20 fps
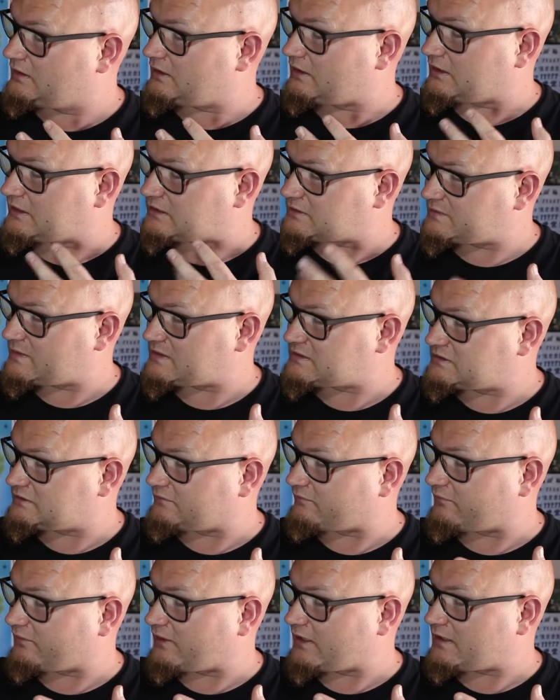uh, especially
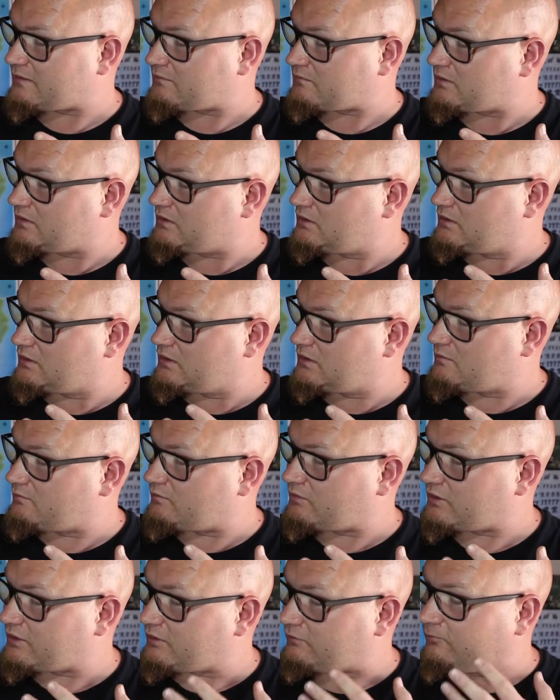for them.
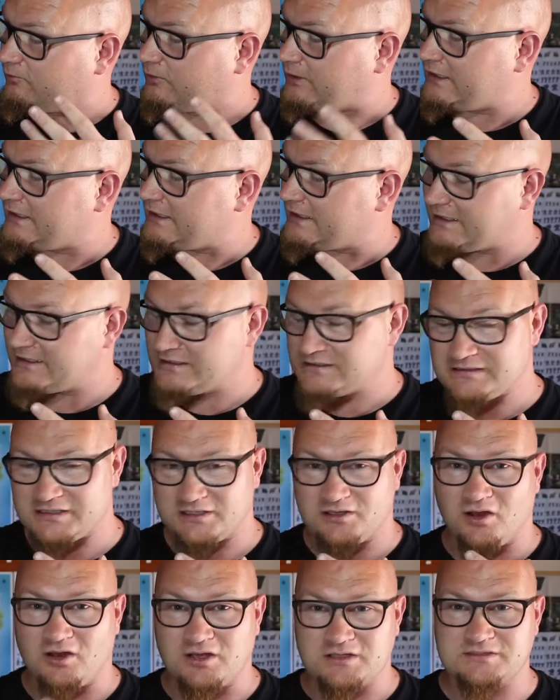But it really is
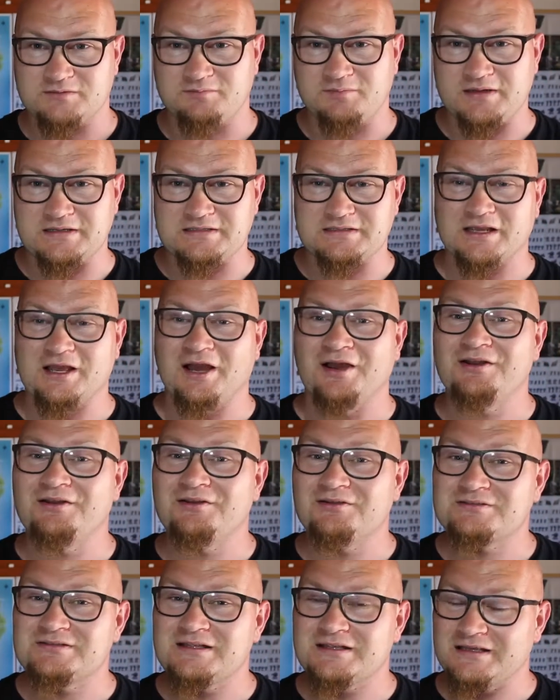an awesome piece. It kind of
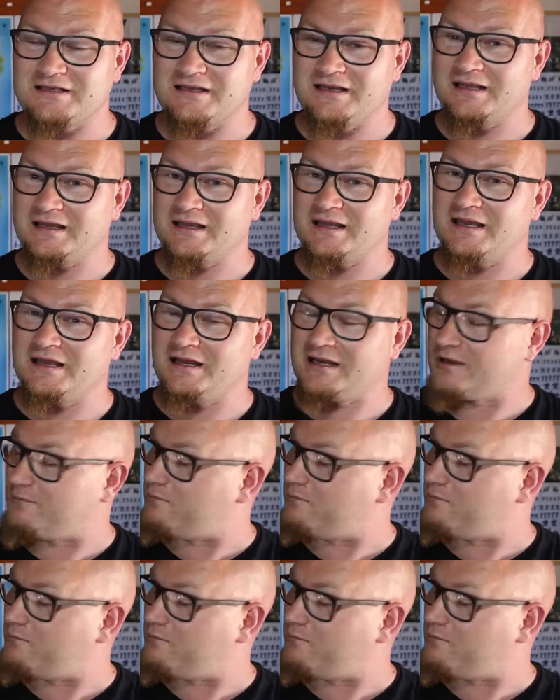looks like a like a like